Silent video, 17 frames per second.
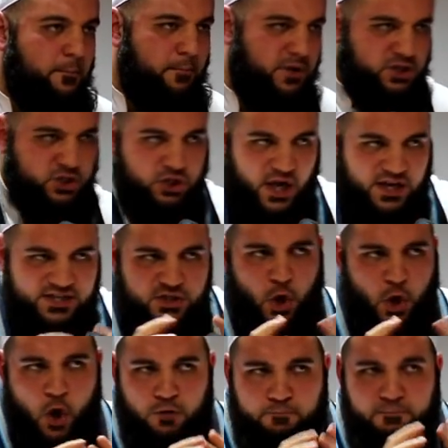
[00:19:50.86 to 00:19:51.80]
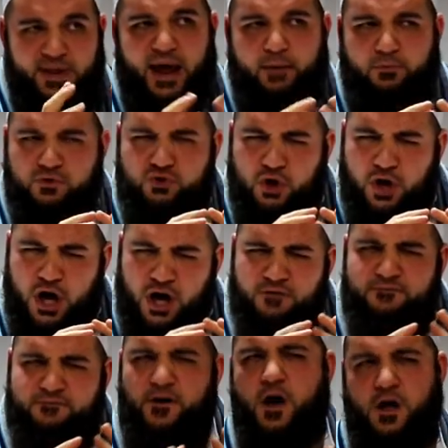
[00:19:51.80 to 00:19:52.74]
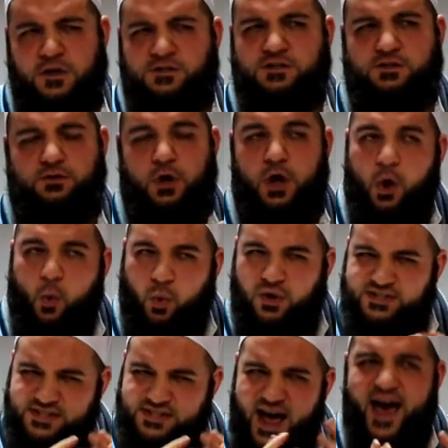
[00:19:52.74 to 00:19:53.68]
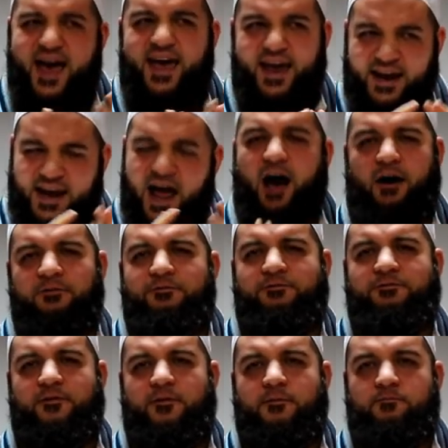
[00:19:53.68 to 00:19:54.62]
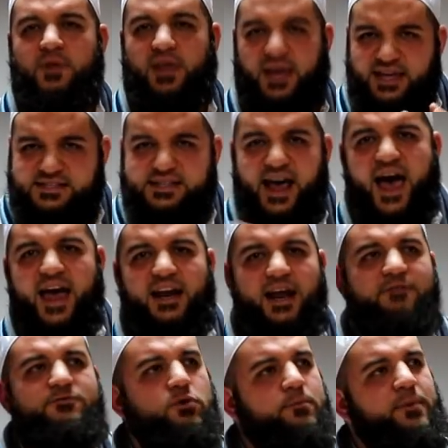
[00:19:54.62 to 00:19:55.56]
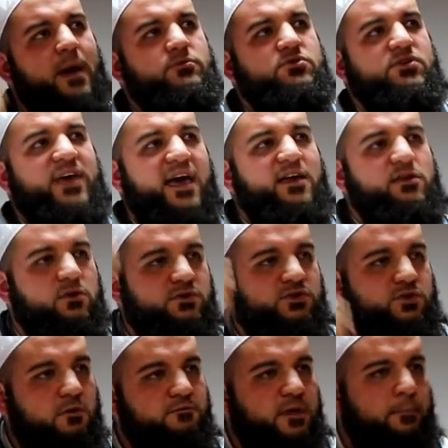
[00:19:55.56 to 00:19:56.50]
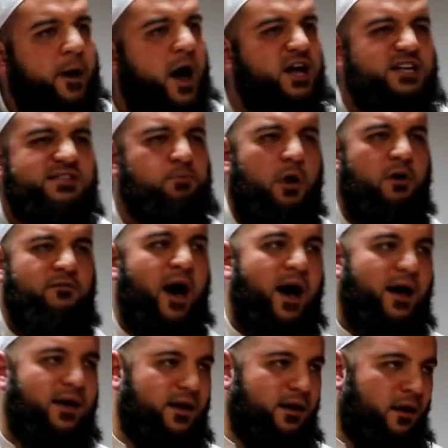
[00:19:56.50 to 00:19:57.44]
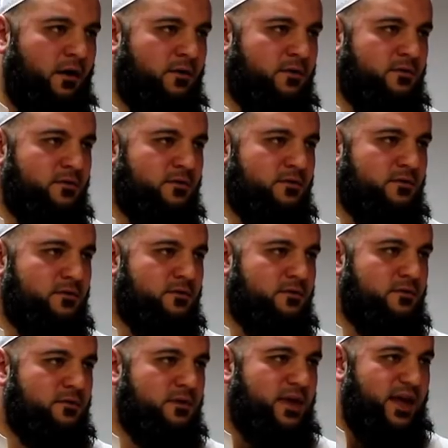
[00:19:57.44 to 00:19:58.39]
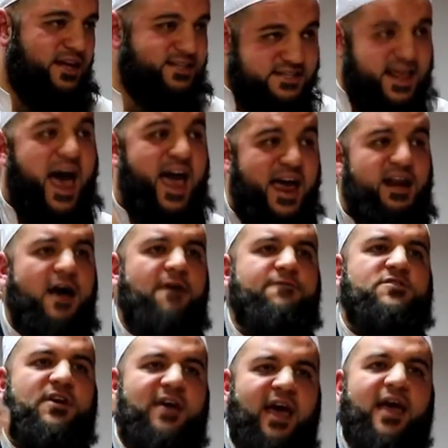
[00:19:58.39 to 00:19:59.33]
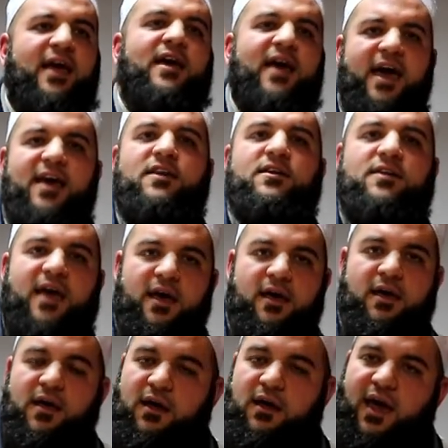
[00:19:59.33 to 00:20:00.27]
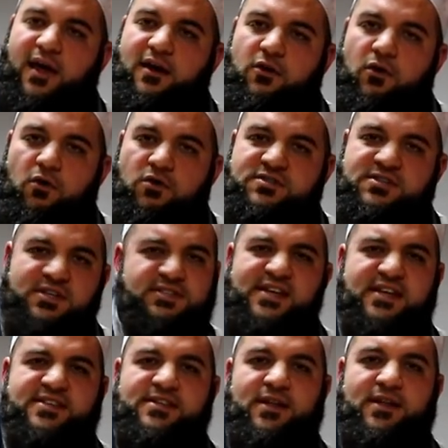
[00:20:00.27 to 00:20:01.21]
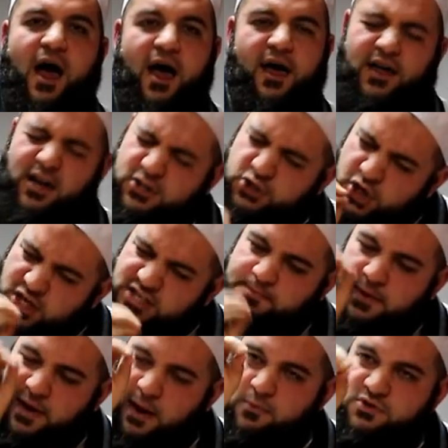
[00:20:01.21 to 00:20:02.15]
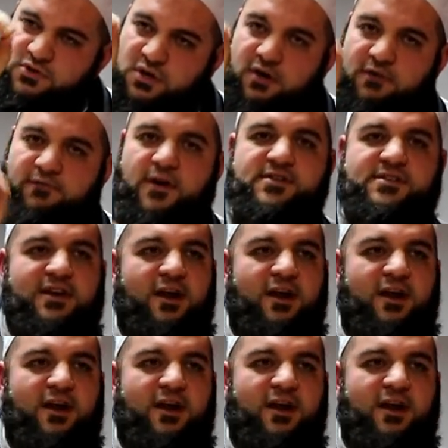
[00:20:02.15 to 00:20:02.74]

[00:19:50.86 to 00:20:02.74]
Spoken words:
But just on being able to converse, was that enough? Is that enough to be able to gain yourself the passport of Akhirah? Is that enough to gain your success in the Akhirah, just being able to converse